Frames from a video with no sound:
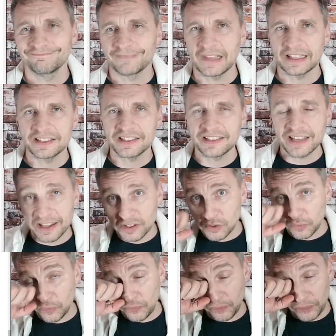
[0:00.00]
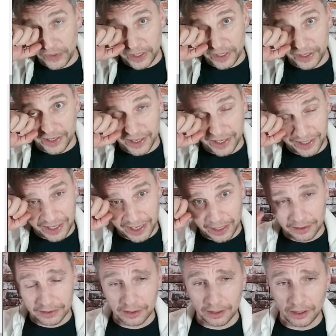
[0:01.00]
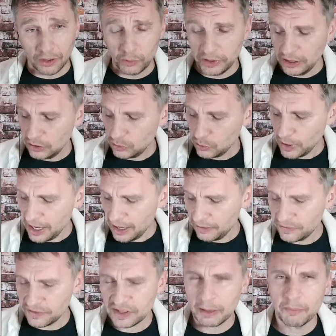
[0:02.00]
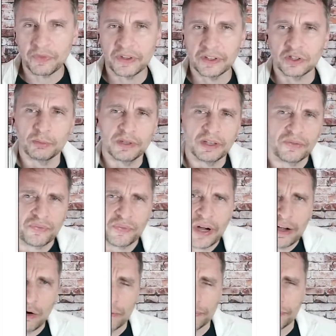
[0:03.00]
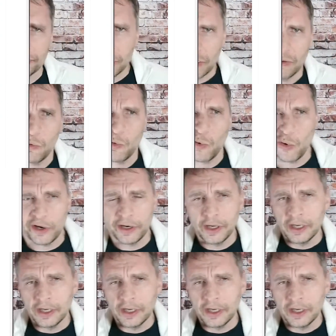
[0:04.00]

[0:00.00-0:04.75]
sense of fear again. We need to have something to be afraid of, or